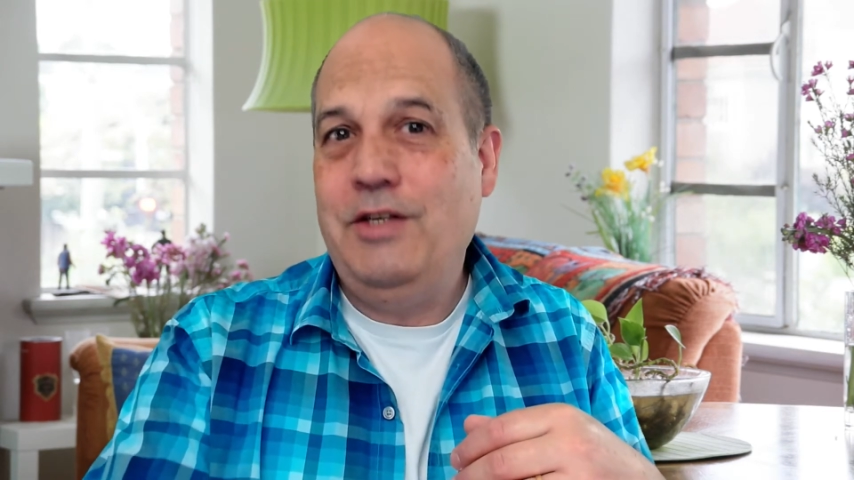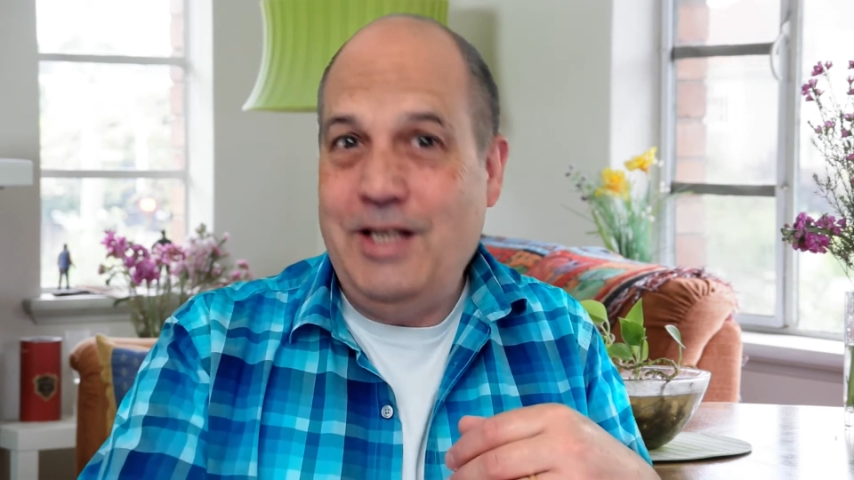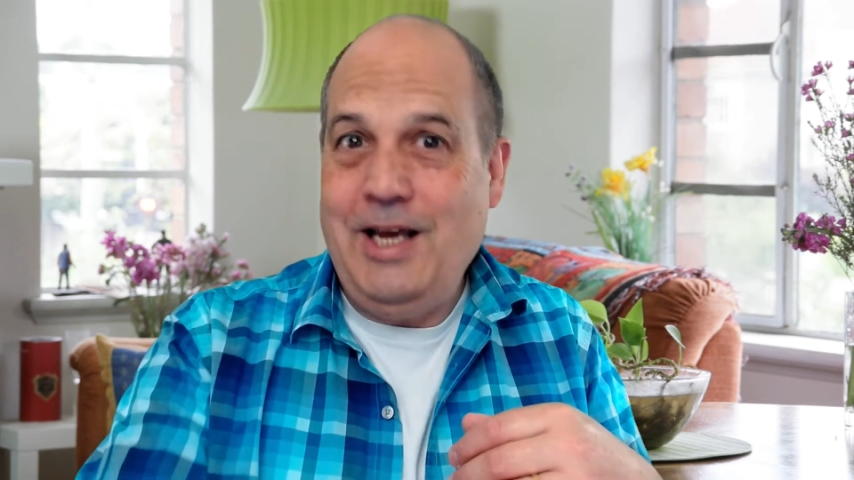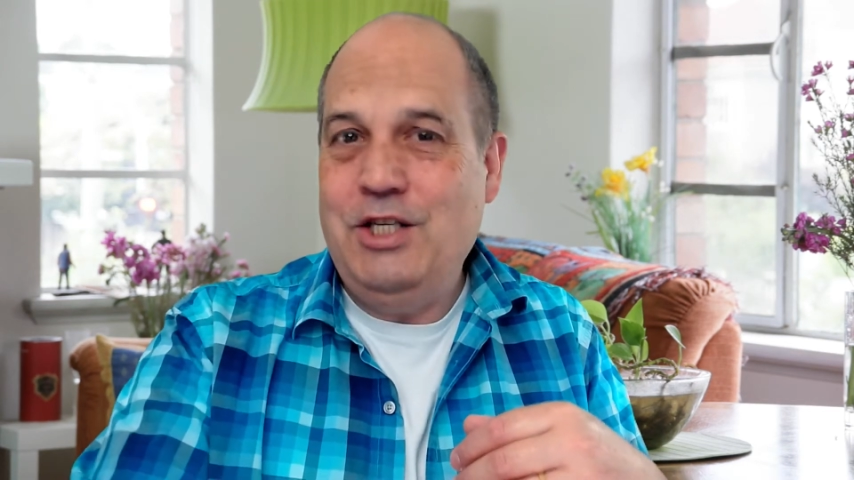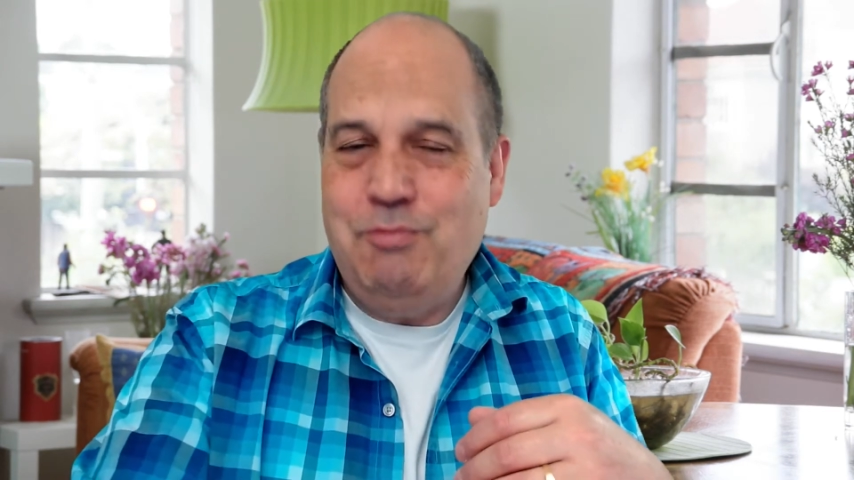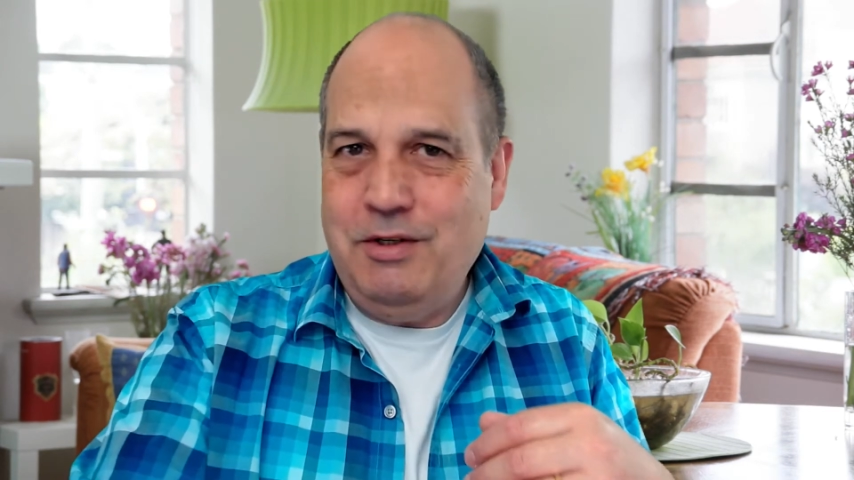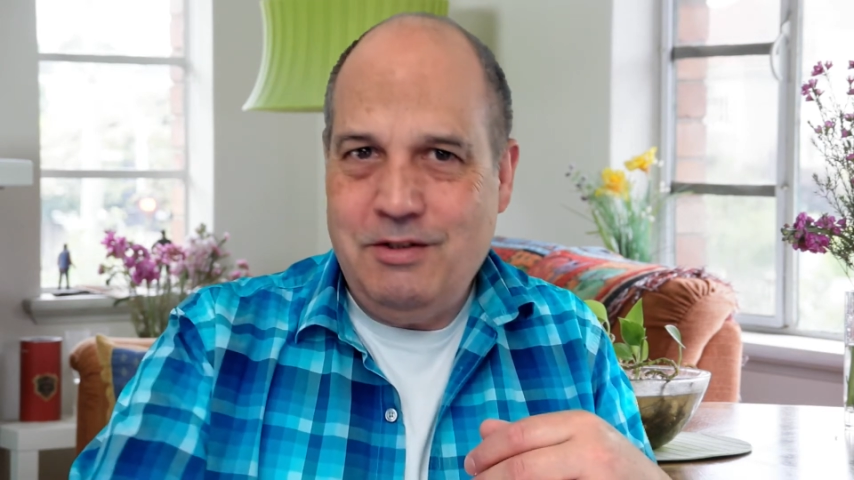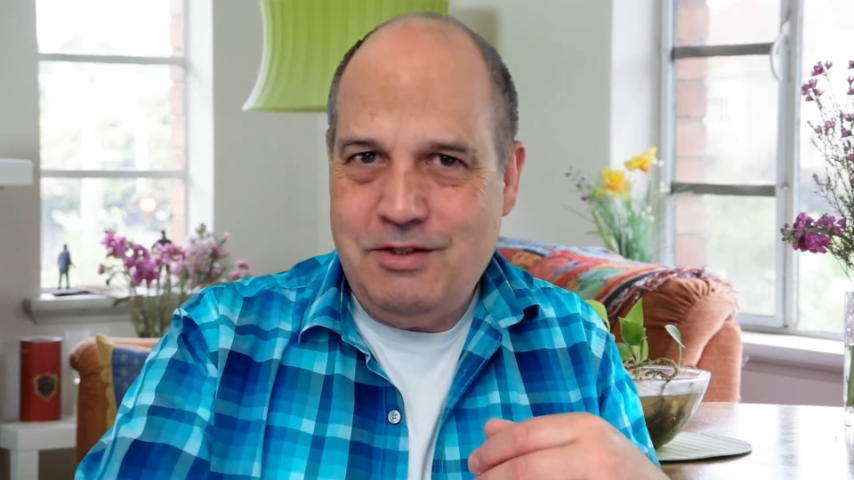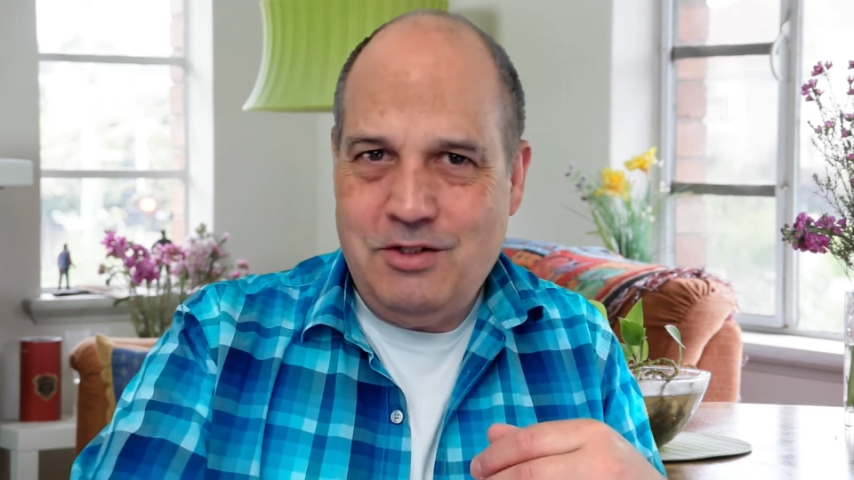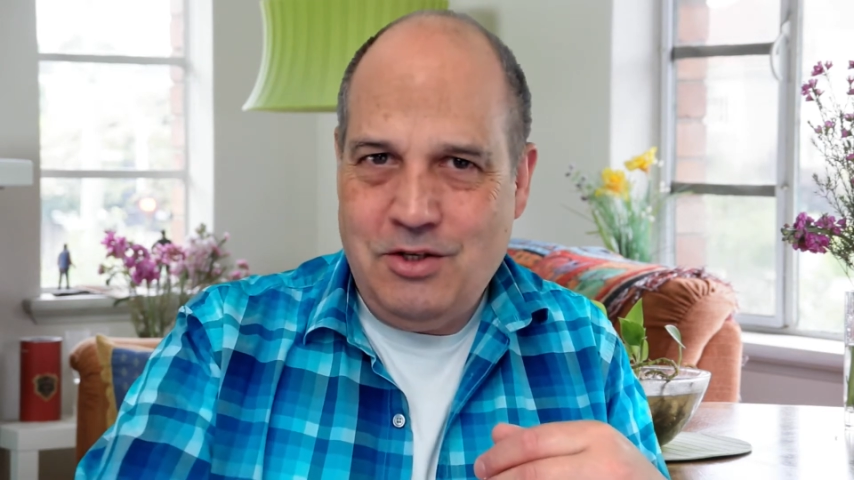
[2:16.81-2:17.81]
engagement,
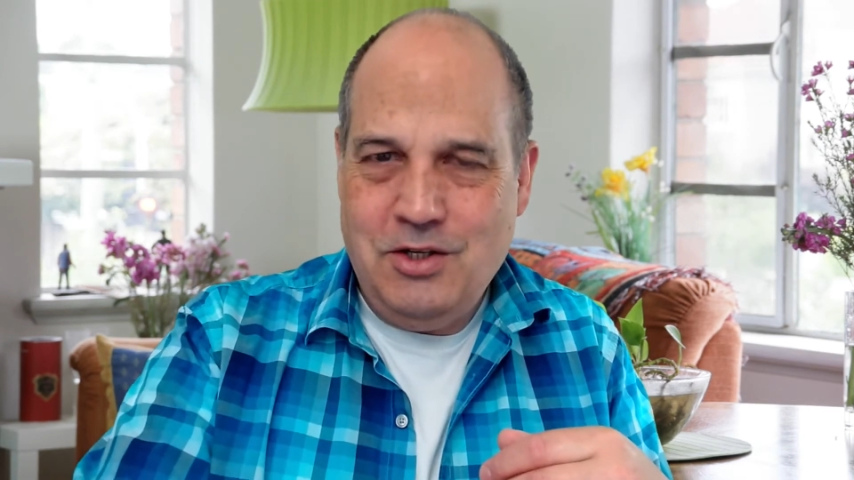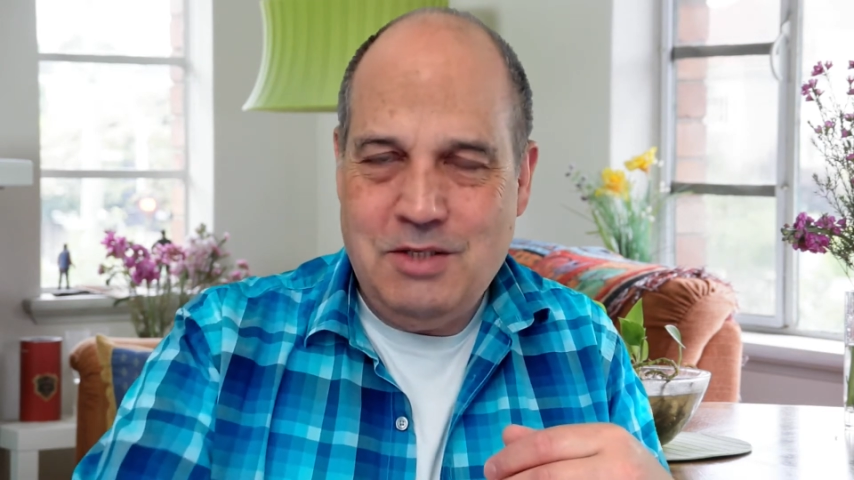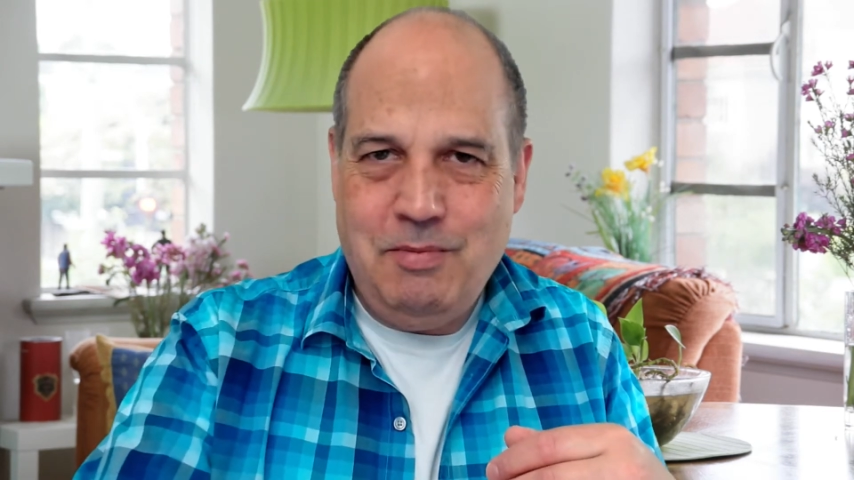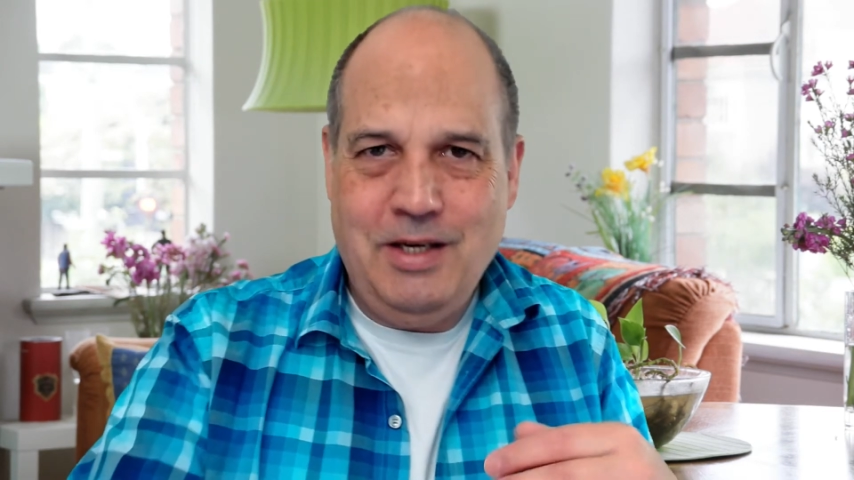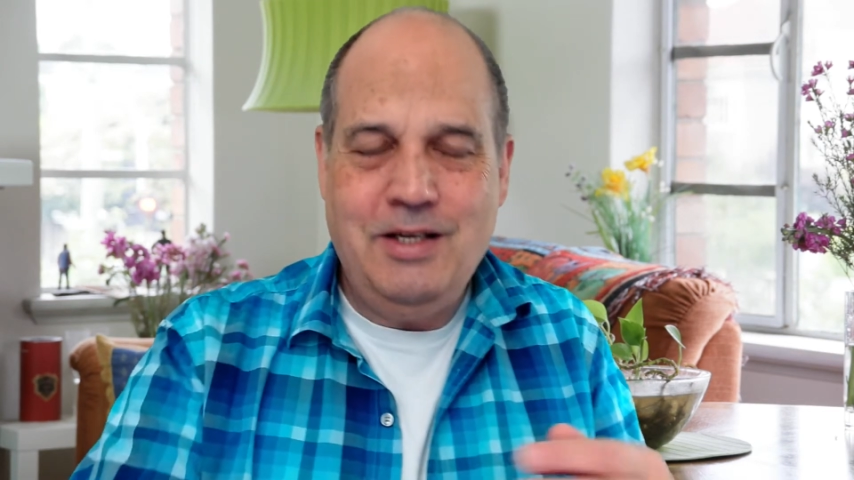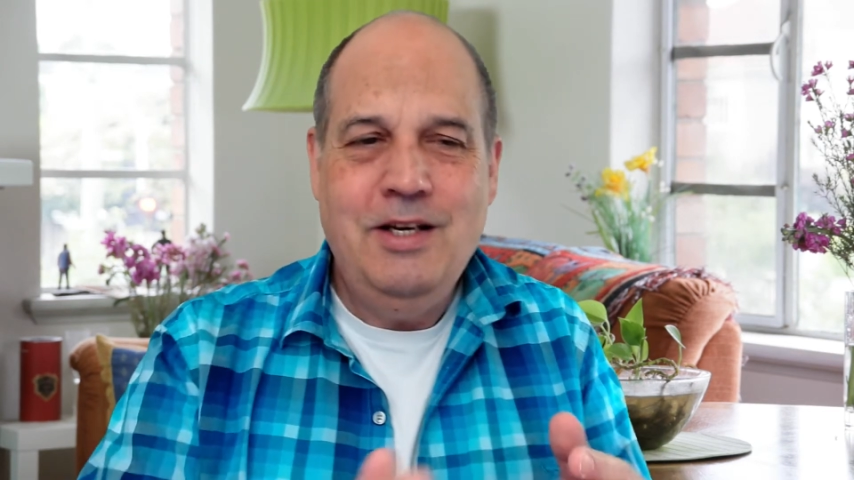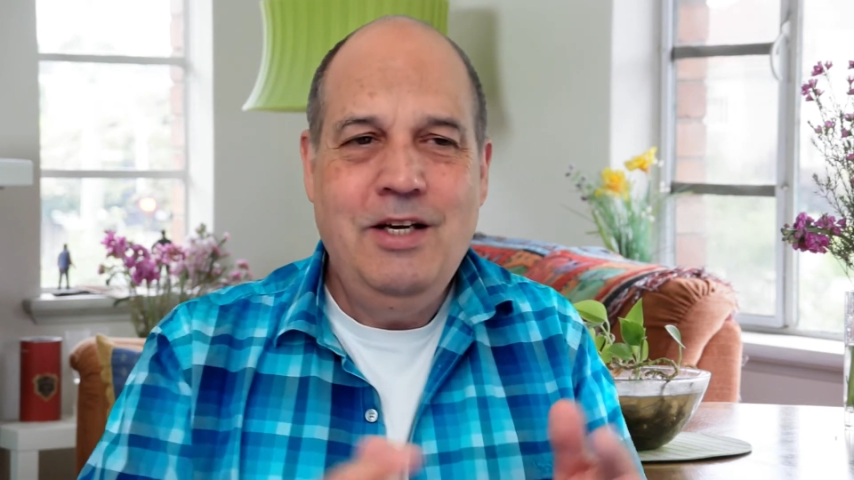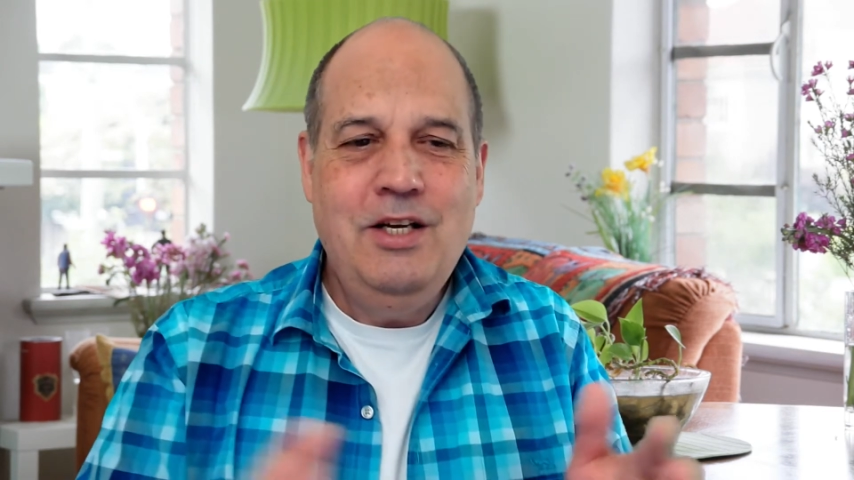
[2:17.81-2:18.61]
so to speak.